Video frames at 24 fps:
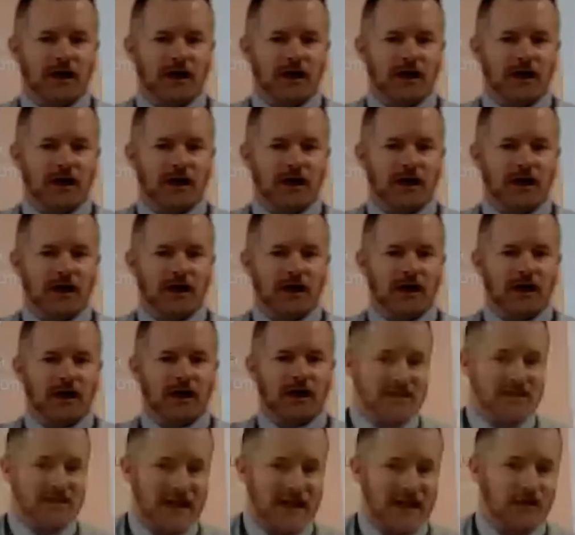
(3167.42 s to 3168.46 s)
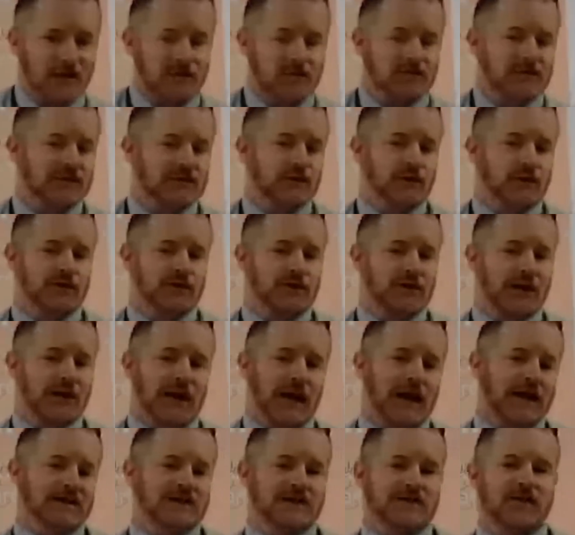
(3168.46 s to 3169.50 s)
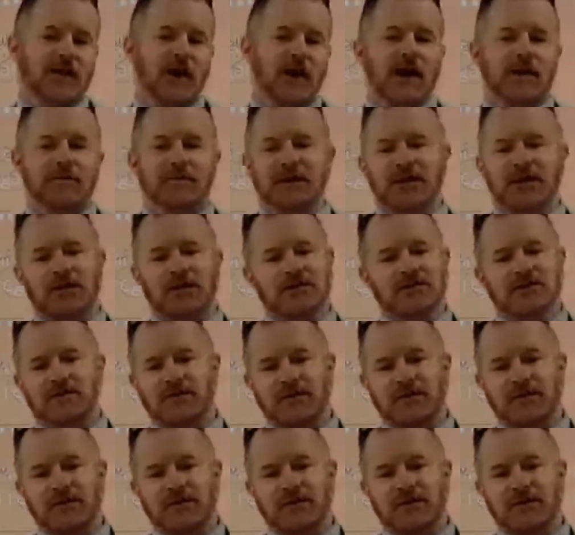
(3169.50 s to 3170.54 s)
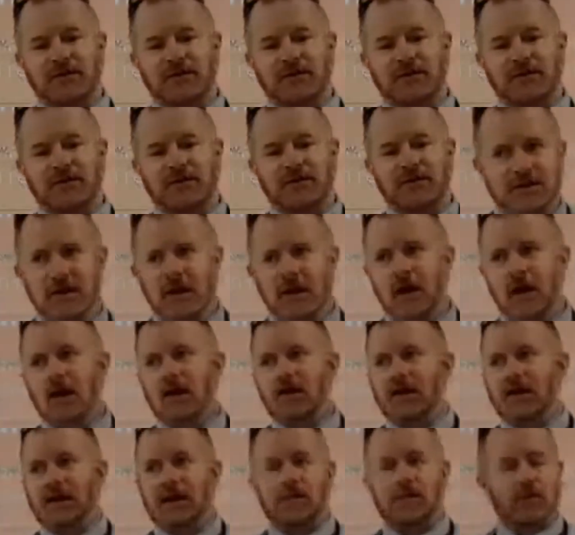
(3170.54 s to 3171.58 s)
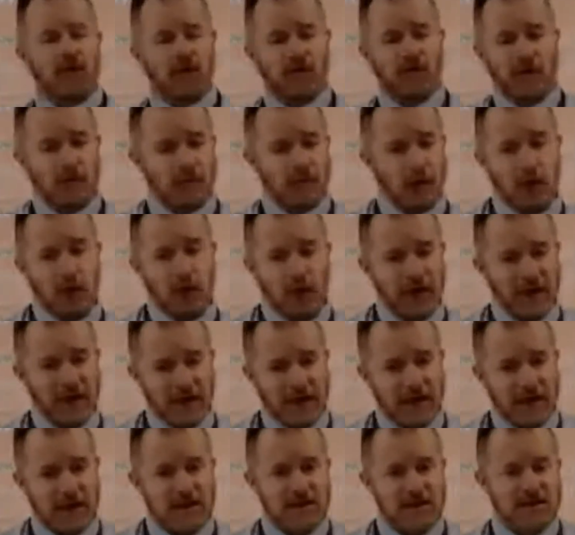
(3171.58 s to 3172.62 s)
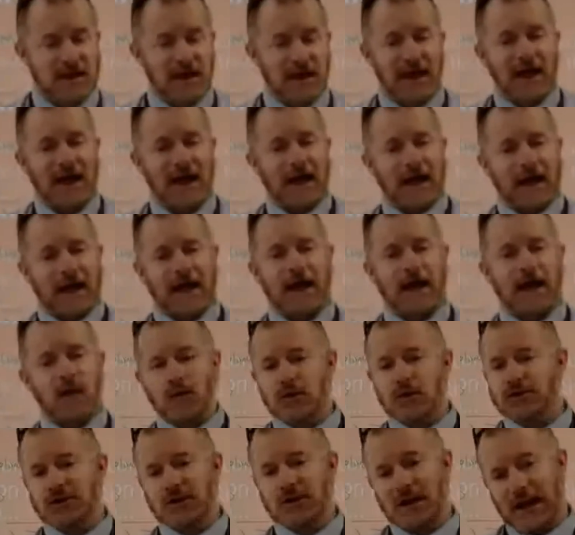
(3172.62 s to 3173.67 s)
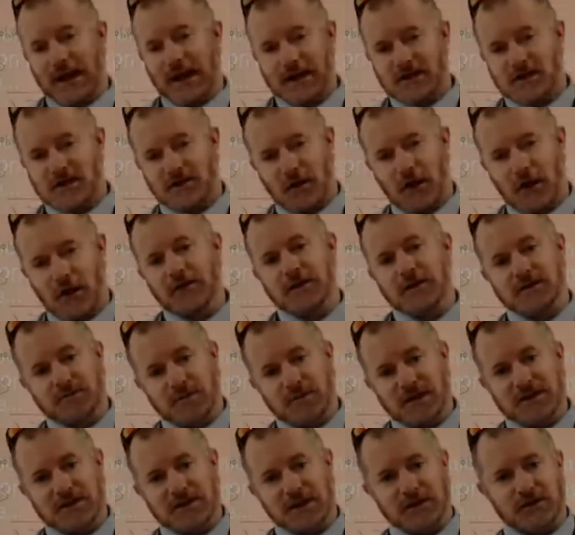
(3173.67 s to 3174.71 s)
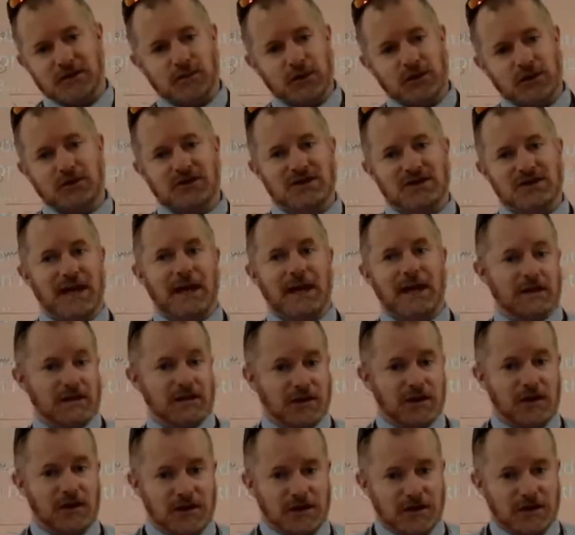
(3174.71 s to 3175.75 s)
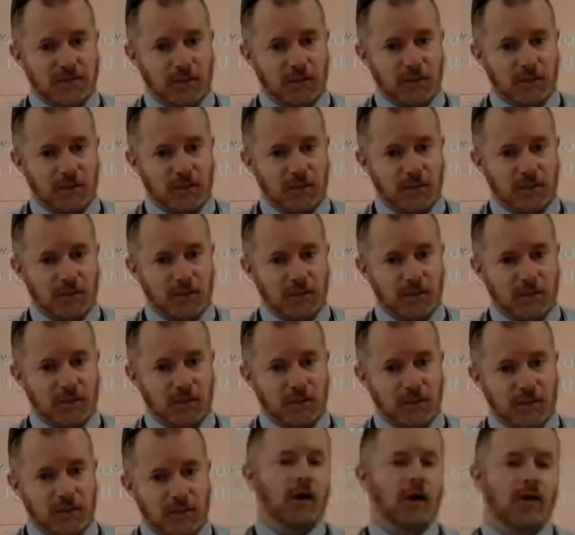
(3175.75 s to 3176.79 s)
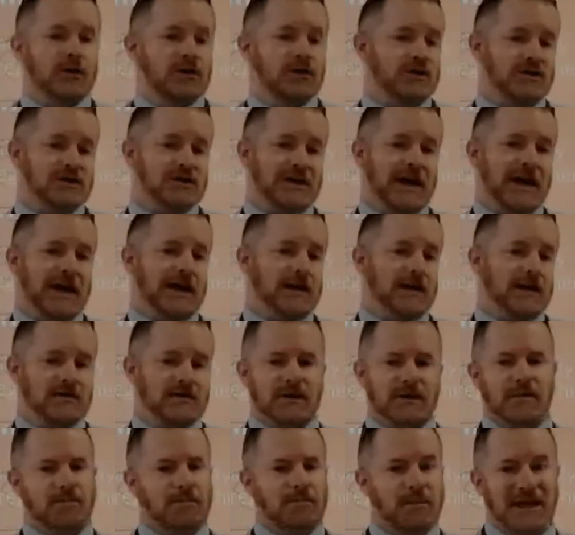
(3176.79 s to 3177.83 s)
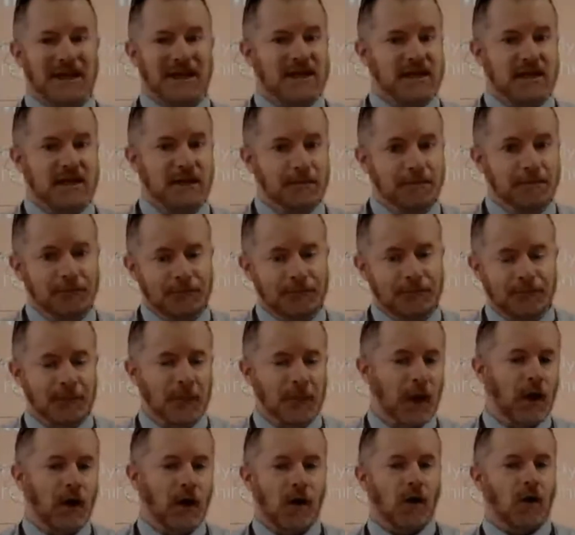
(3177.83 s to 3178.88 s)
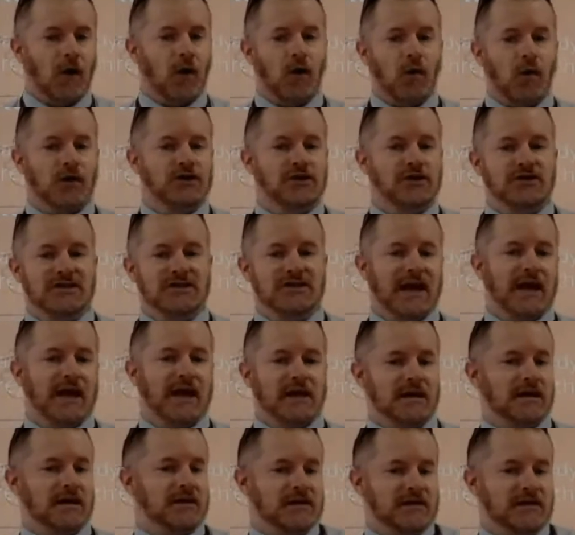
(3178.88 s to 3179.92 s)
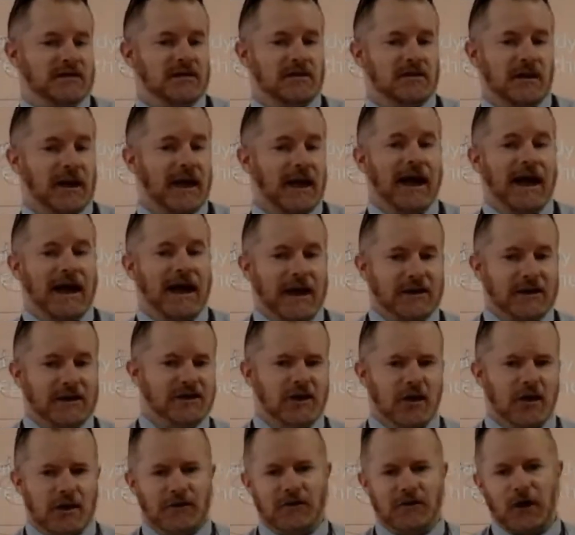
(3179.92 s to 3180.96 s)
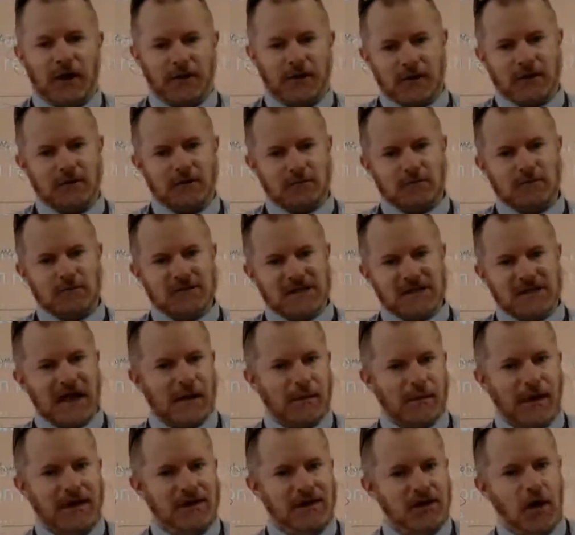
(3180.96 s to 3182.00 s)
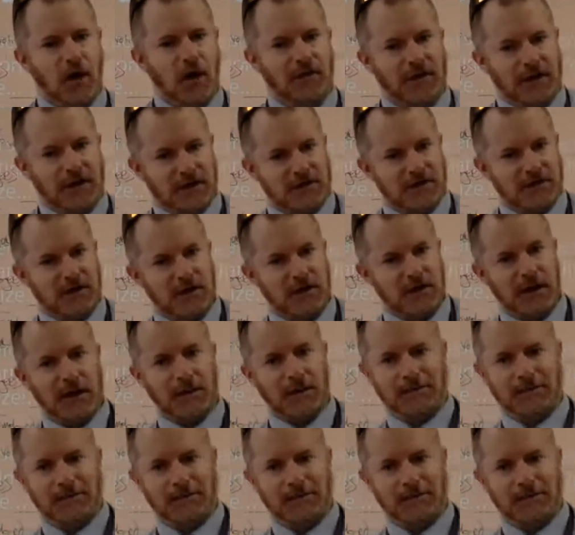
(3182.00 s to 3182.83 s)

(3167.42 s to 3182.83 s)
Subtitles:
it because of the sales? Would you classify it because of profits, the number of employees? How would you classify this business? Would you say it is small? Would you say it is medium? Or would you say it is large, kind of like the Starbucks coffees? Yeah.